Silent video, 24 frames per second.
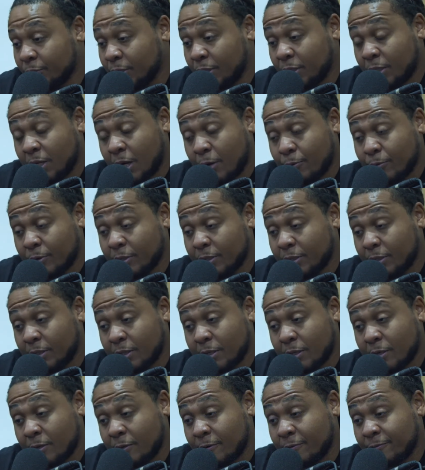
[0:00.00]
I really
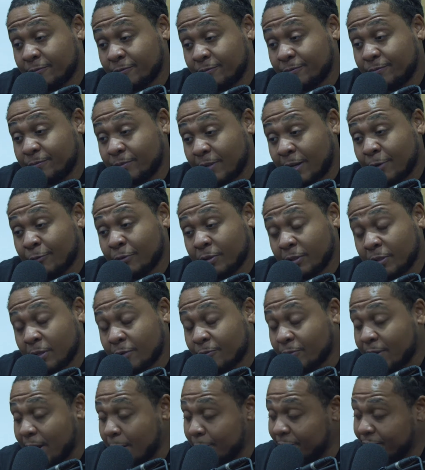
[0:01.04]
love
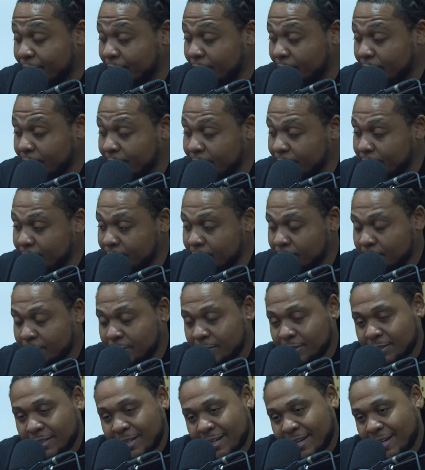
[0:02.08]
rapping for the ladies
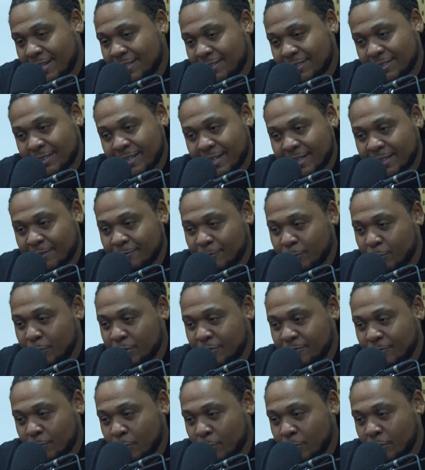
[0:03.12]
because since I got the voice
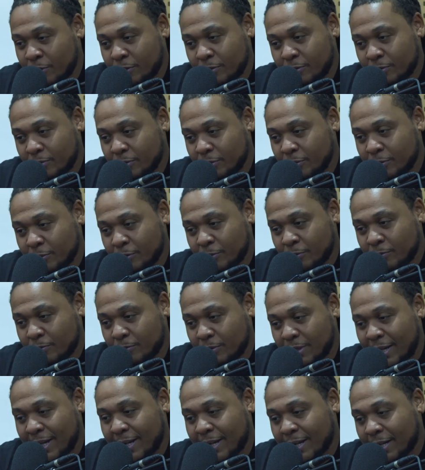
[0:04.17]
for it.
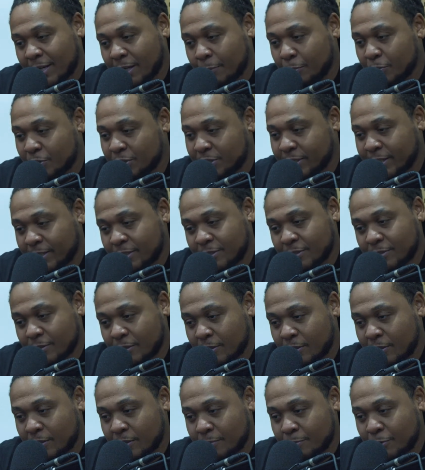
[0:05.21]
I got a couple sex
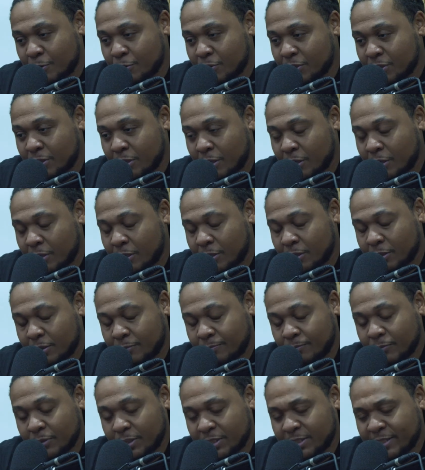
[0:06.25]

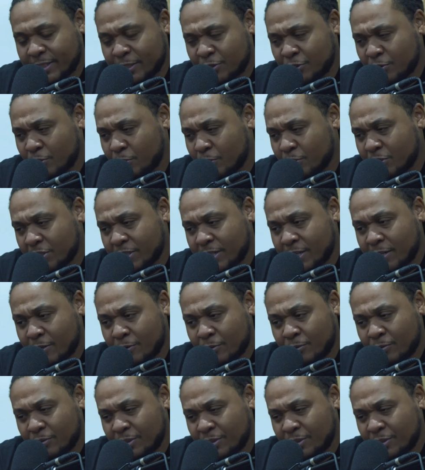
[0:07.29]
songs out.